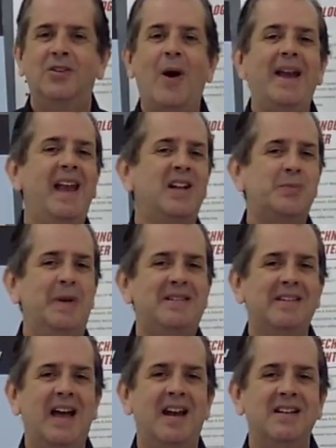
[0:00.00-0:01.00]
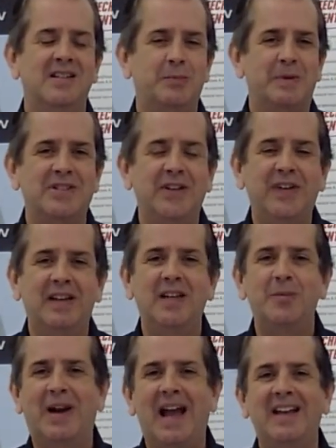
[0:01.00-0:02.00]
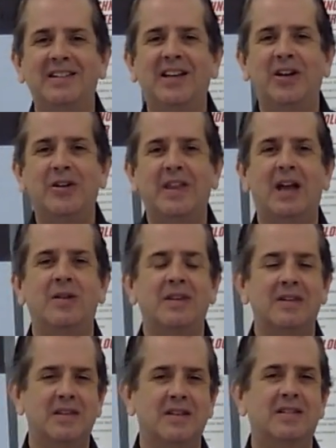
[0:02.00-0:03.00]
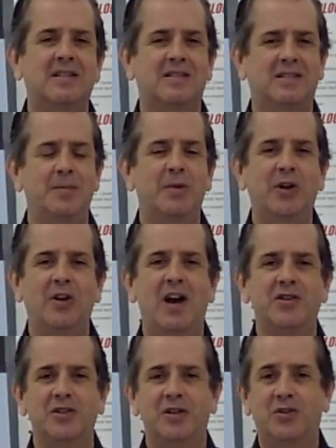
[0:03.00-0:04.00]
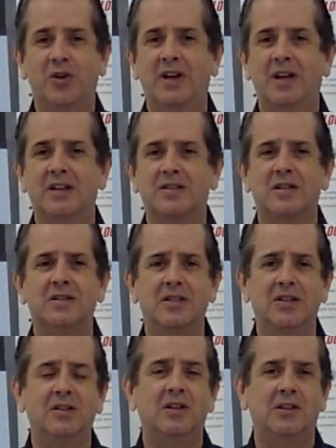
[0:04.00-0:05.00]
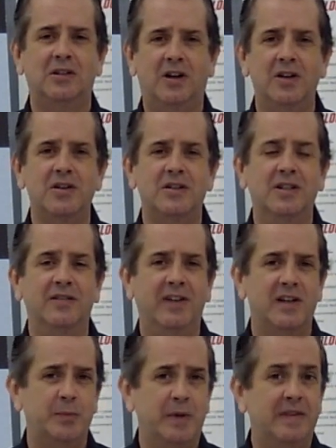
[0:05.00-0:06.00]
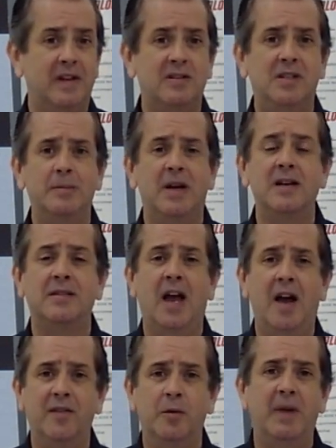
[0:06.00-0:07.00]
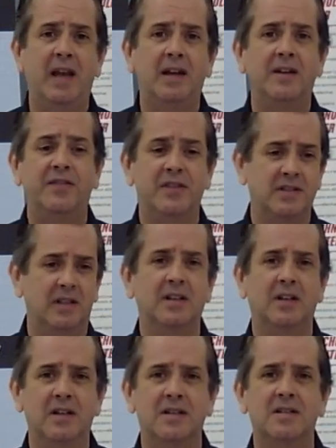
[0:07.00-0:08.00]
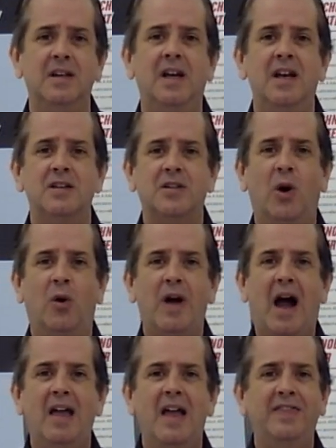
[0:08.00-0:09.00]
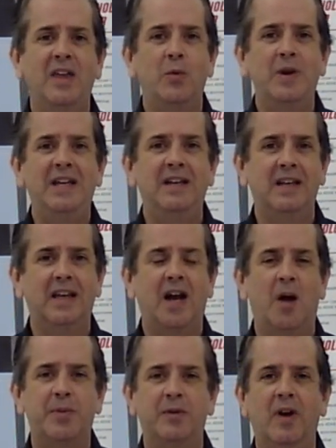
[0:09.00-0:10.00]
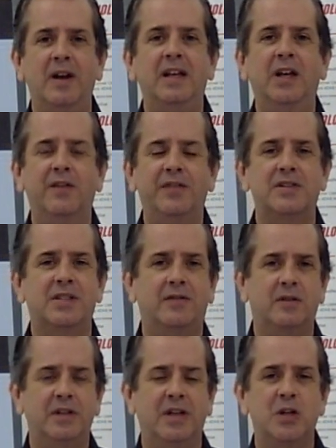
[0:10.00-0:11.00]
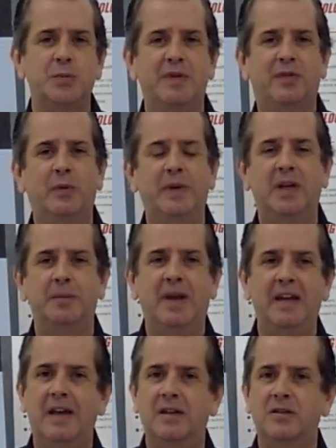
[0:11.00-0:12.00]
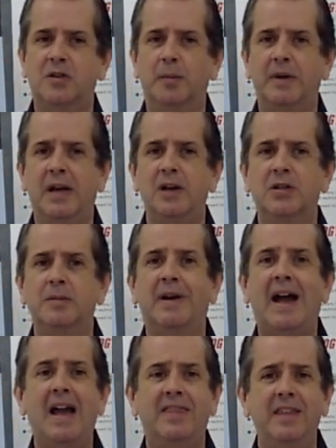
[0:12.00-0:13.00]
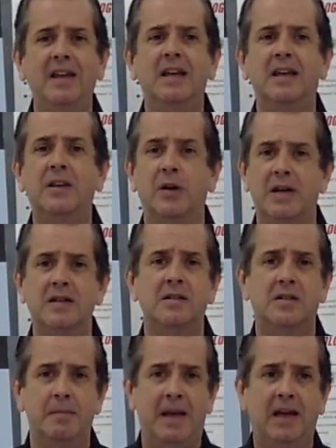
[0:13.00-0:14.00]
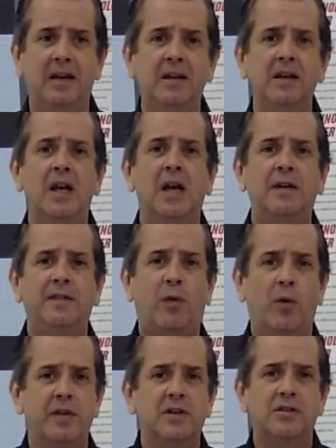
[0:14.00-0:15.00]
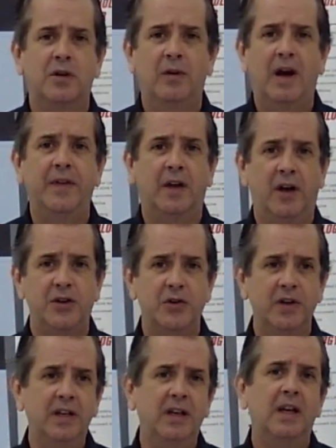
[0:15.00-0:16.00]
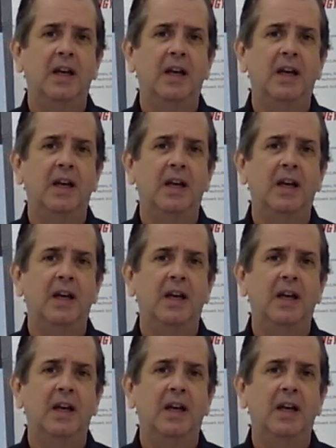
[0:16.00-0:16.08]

So I can't speak to that specifically, but I can tell you that this SEMA garage in Detroit is the single largest investment that SEMA has ever made in facilities. So I, I think we need to get up and running here for several years before we can make that determination. But I think there is a demand for this around the country.